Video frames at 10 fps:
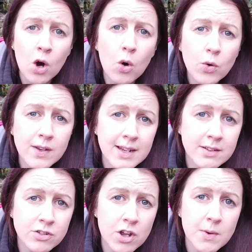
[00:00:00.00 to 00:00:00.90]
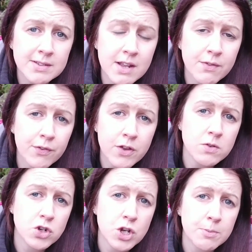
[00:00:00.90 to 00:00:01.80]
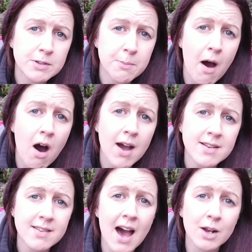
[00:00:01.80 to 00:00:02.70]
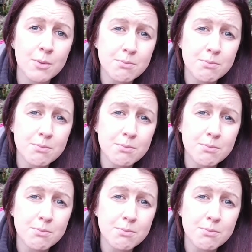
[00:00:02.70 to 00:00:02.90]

all you need to do is leave a few tubers behind and